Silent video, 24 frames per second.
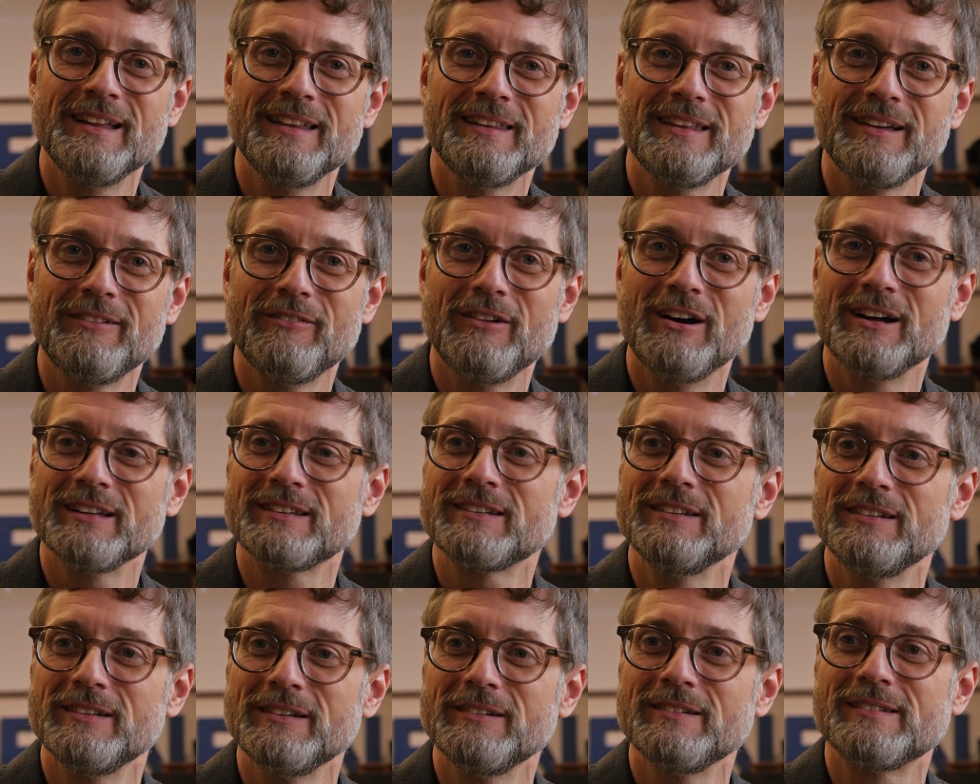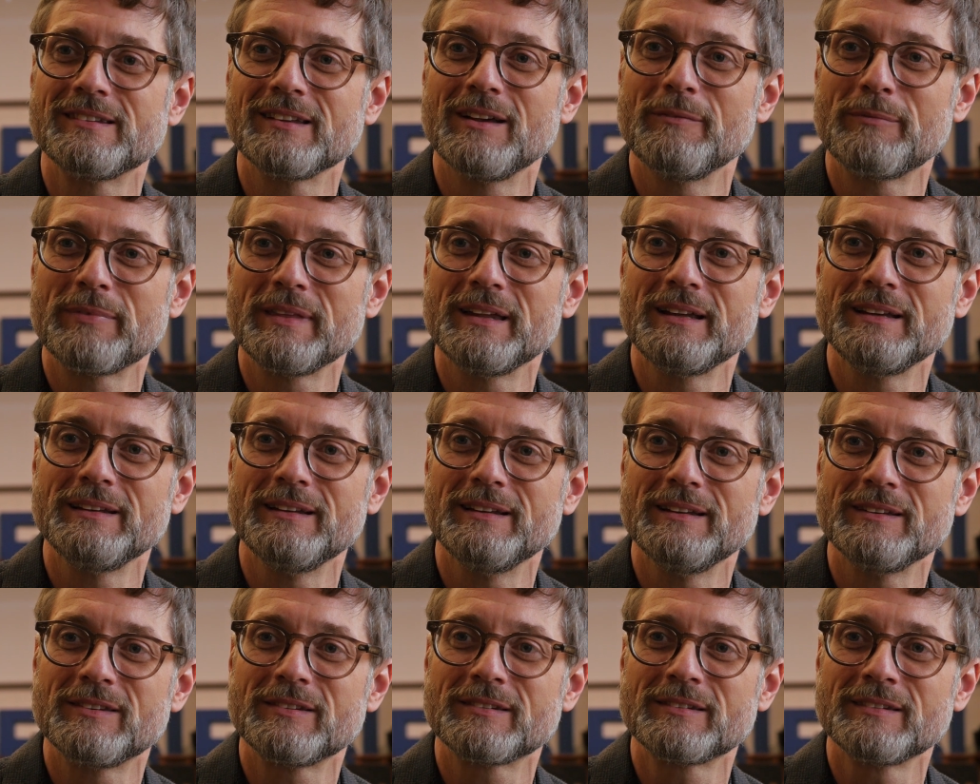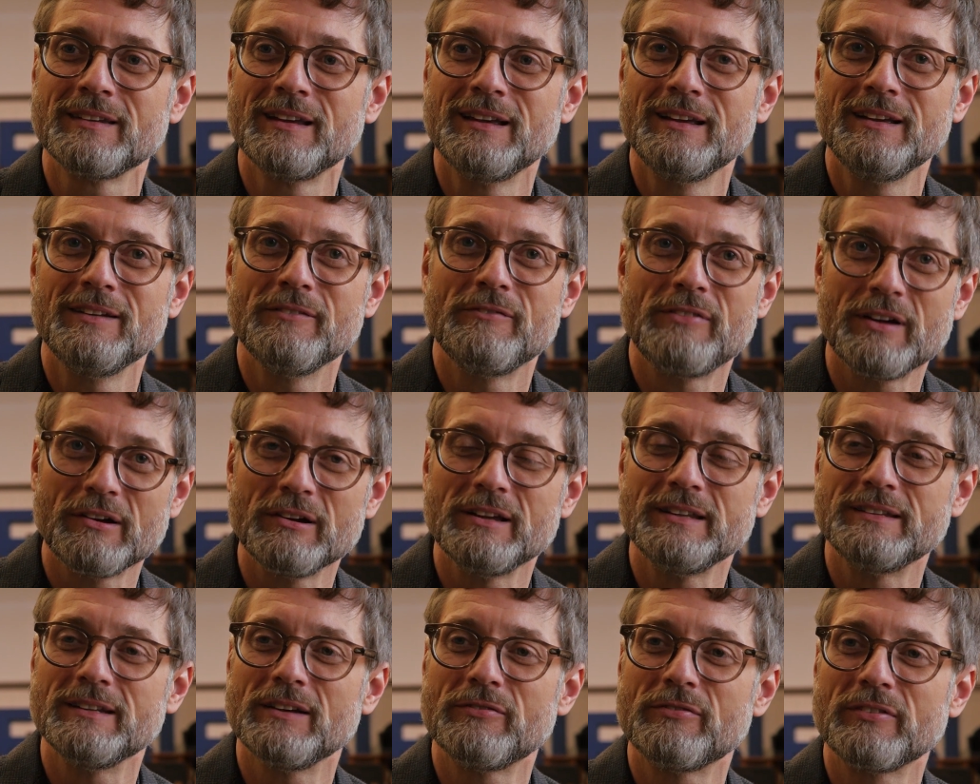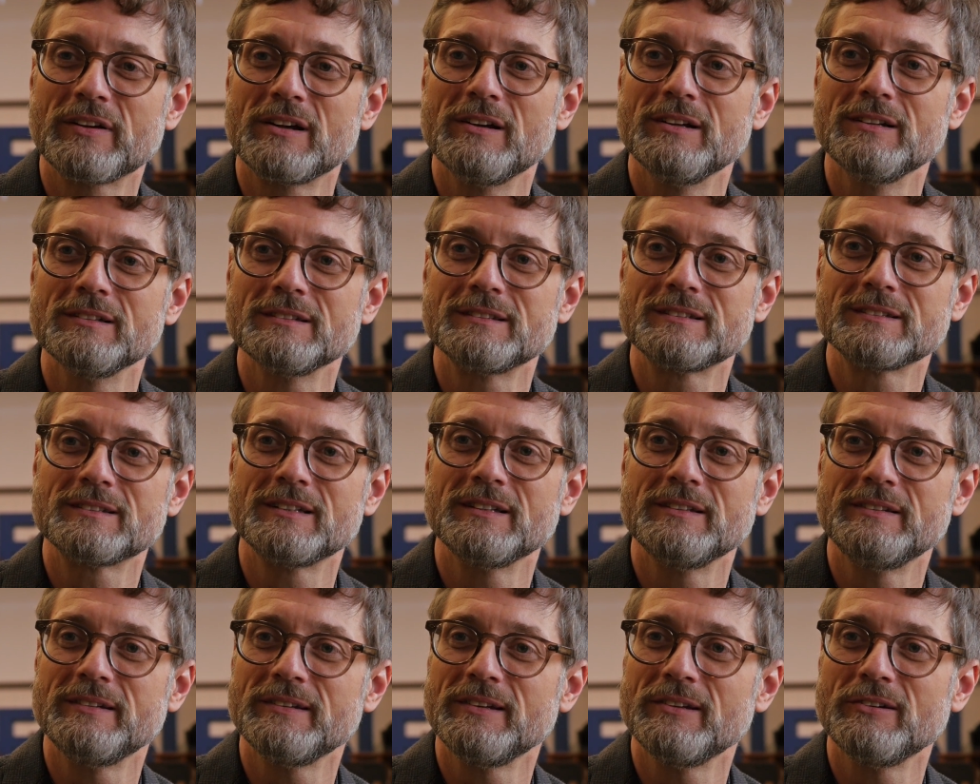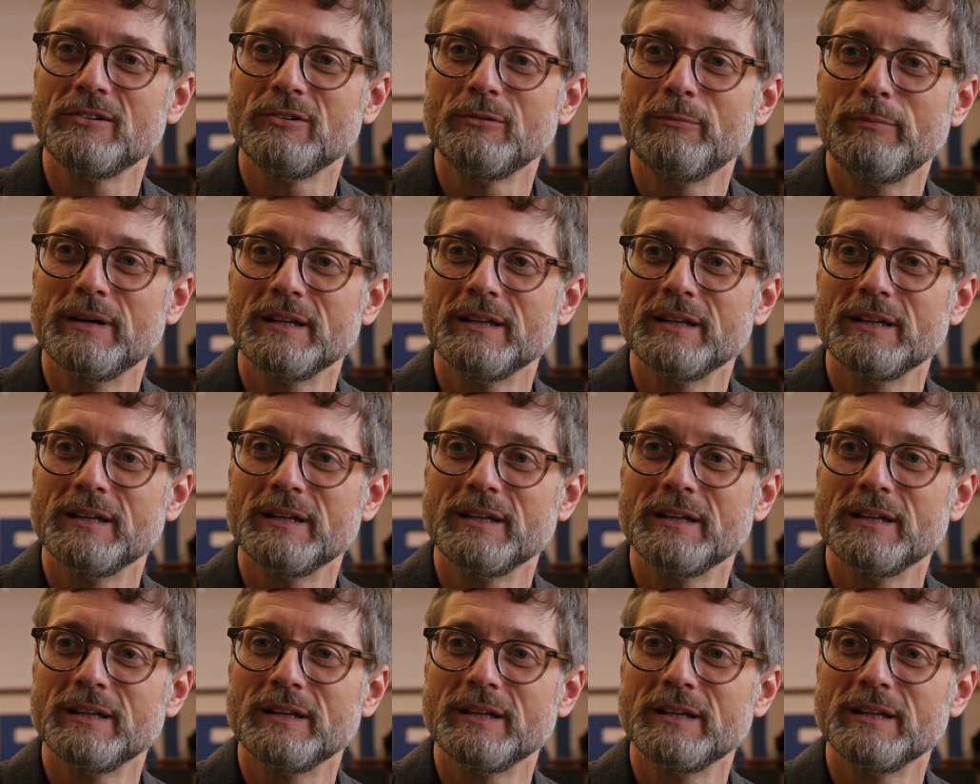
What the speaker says: they want to do something that's very difficult to do,